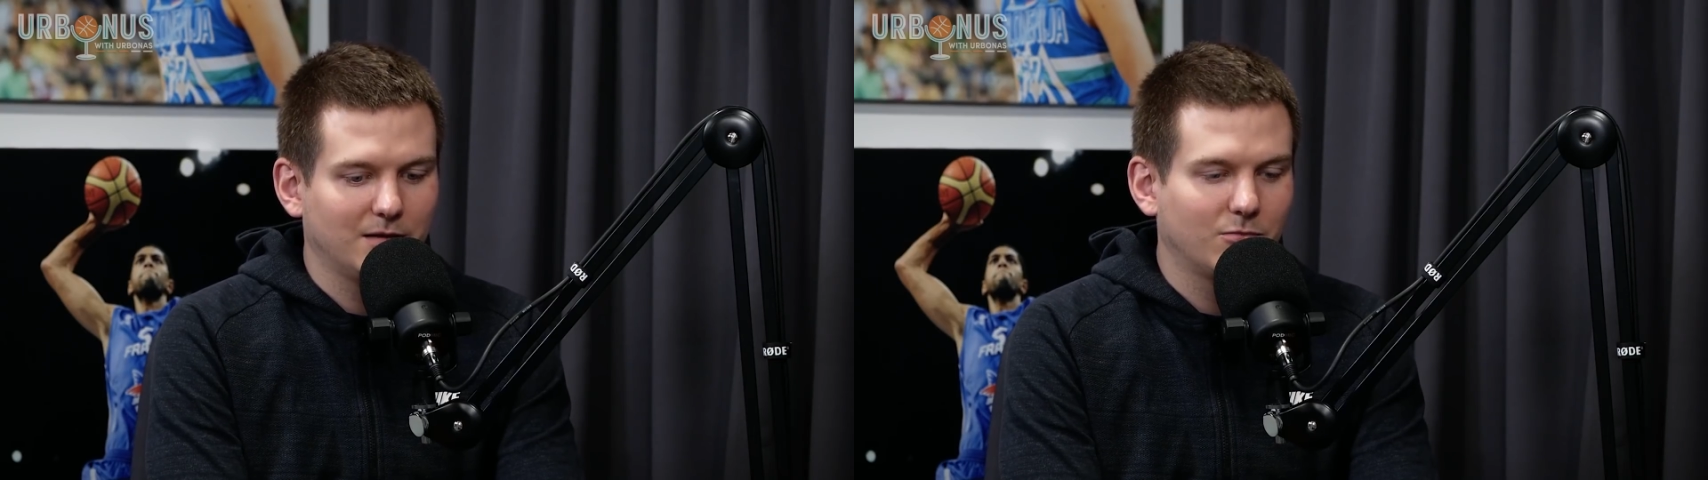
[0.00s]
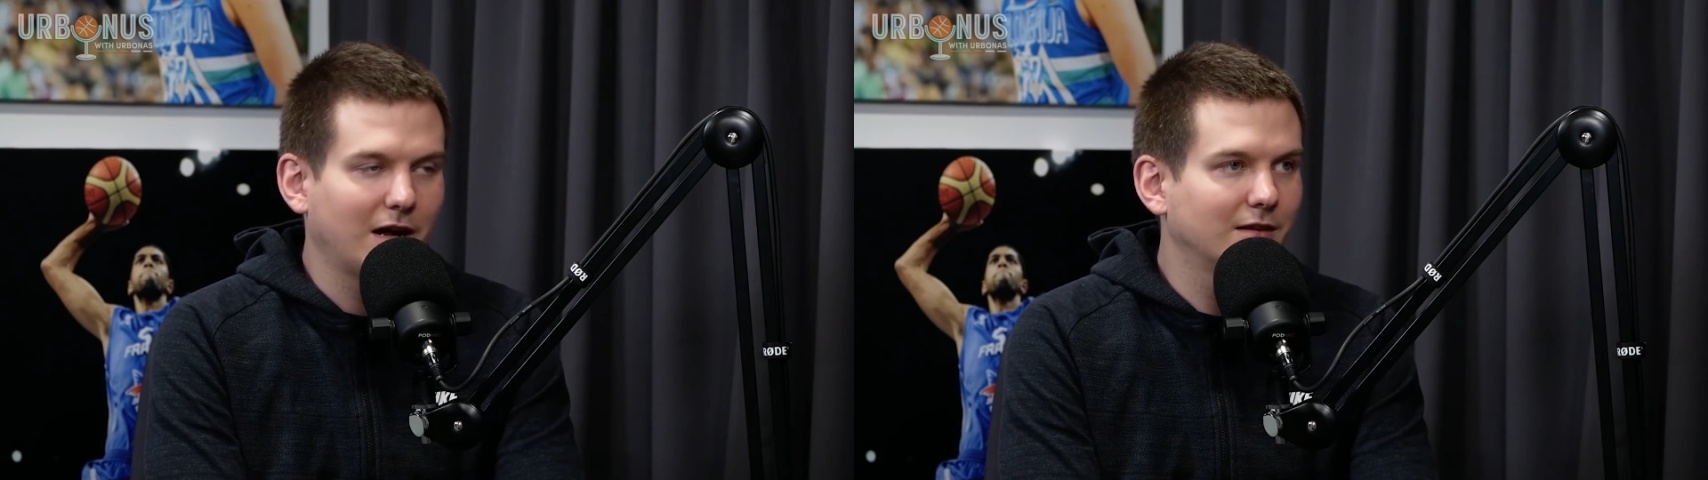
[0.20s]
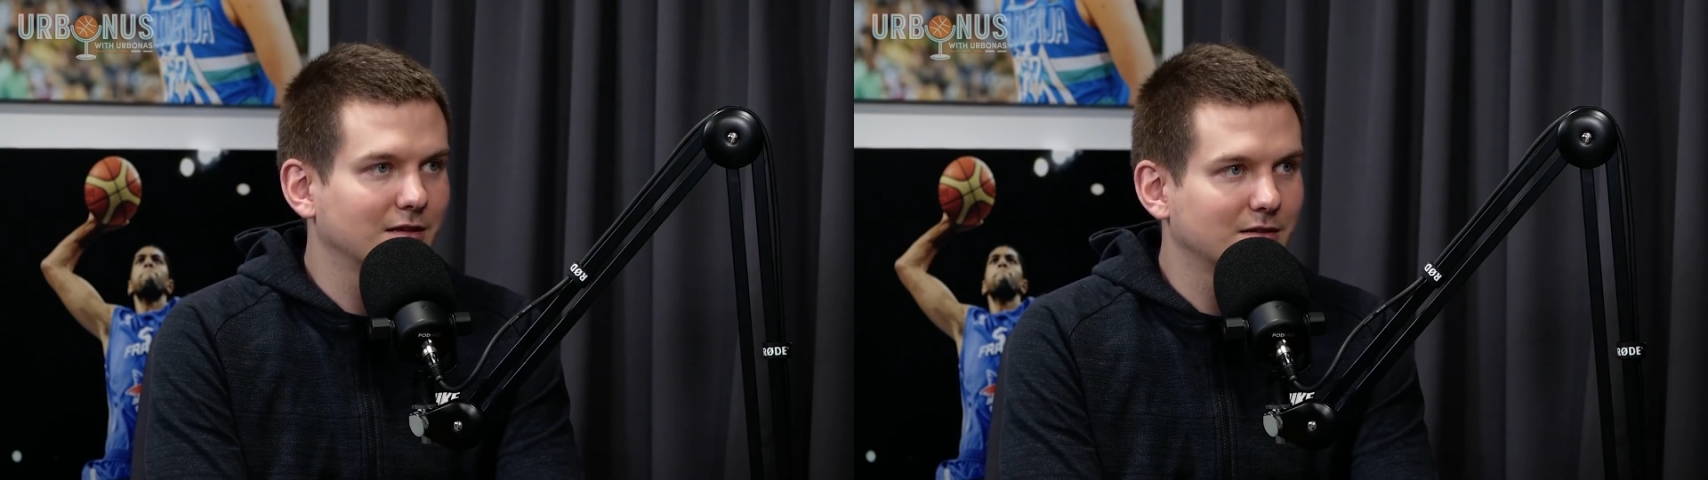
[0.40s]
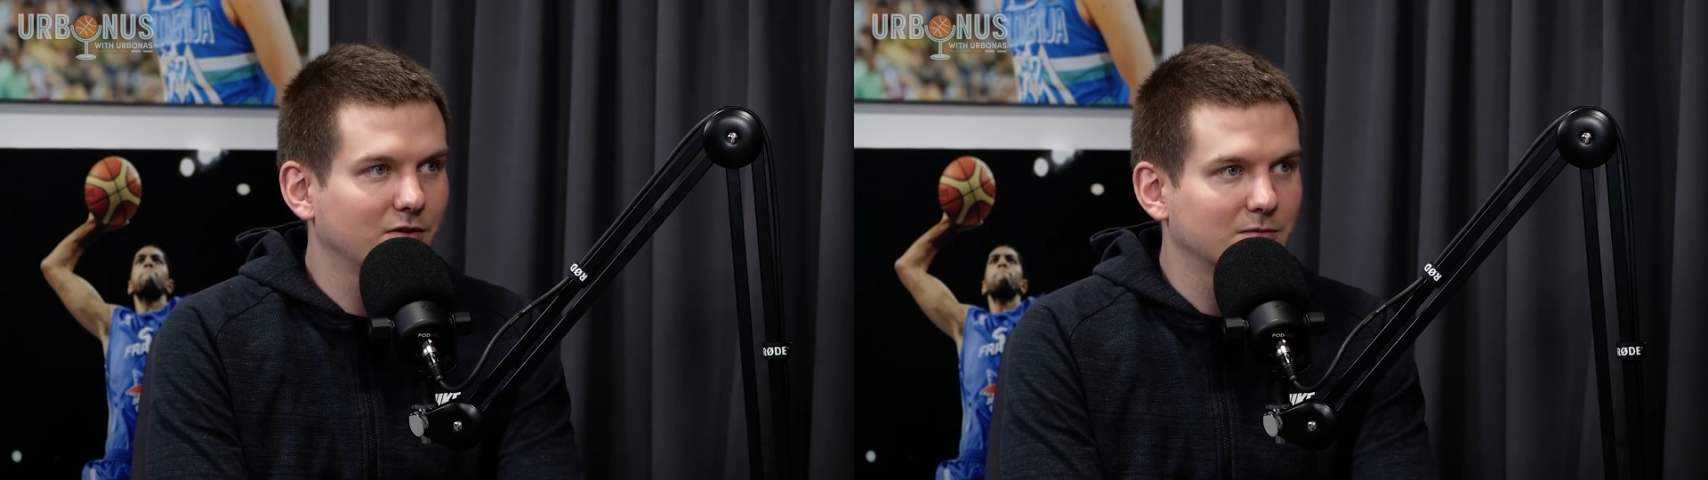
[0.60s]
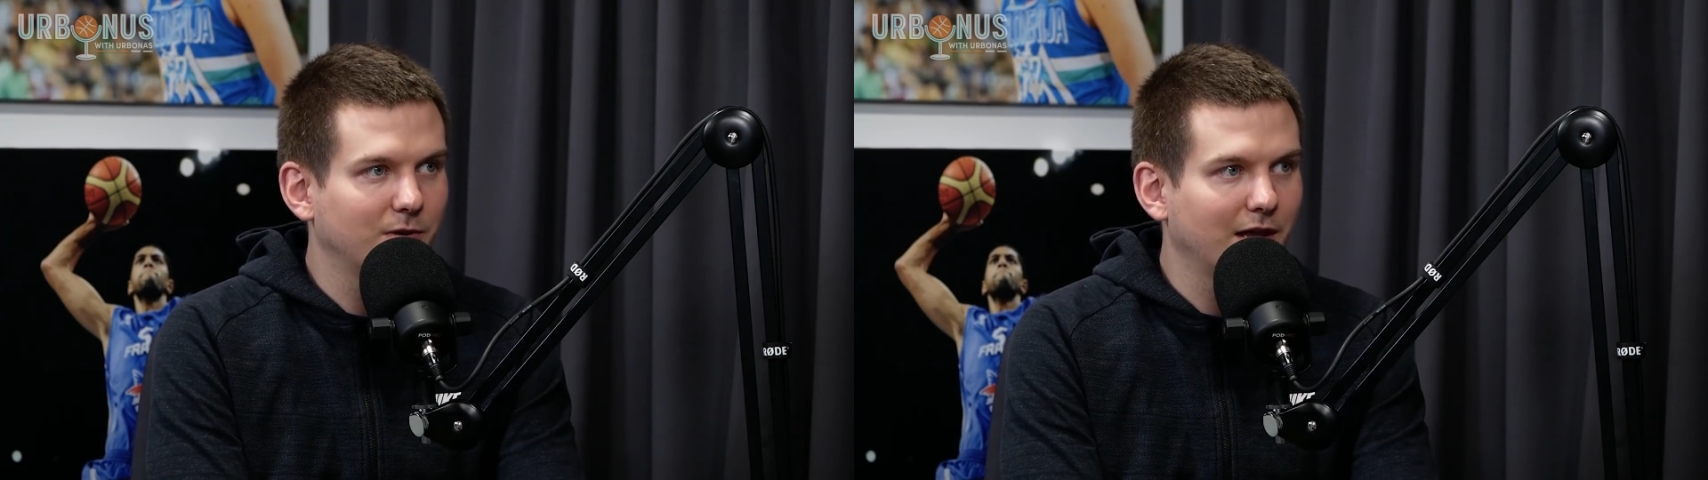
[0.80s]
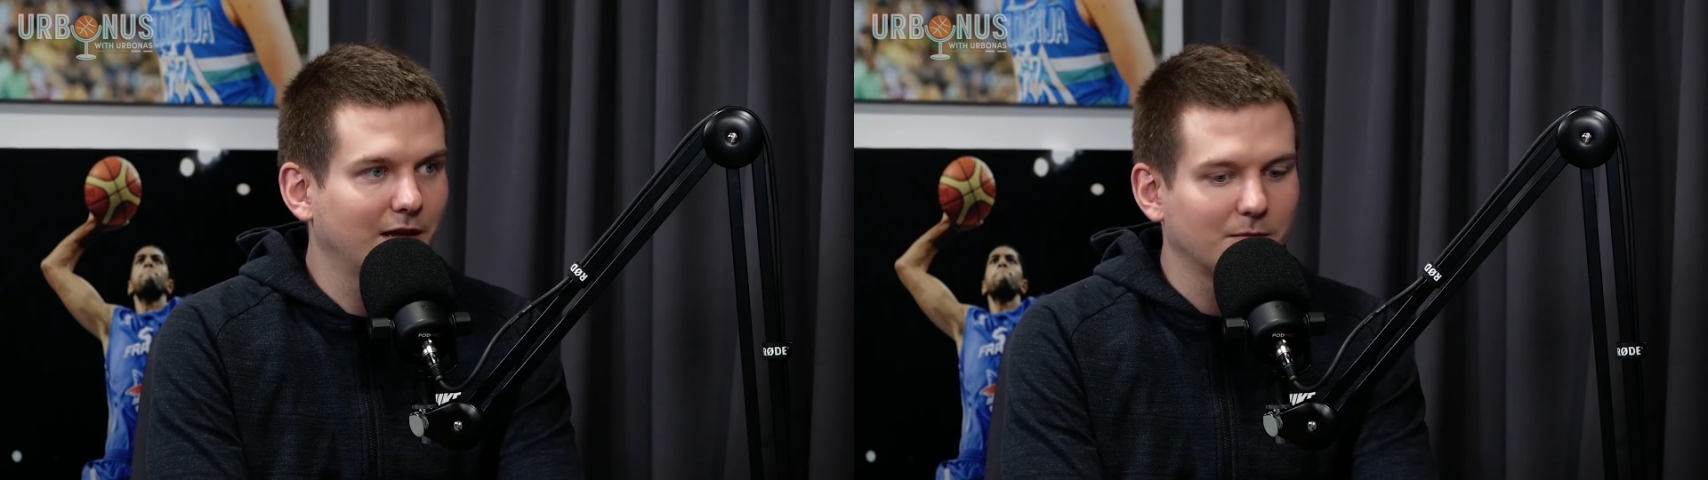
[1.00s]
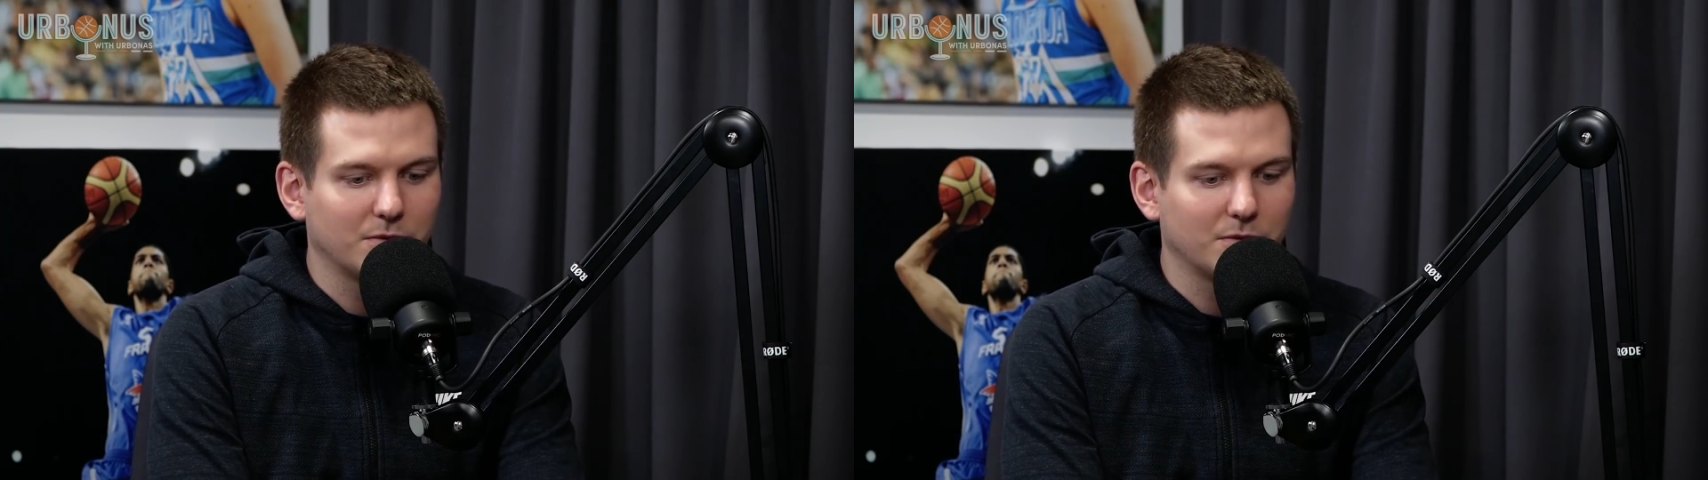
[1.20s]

and Brian Dunstan is playing,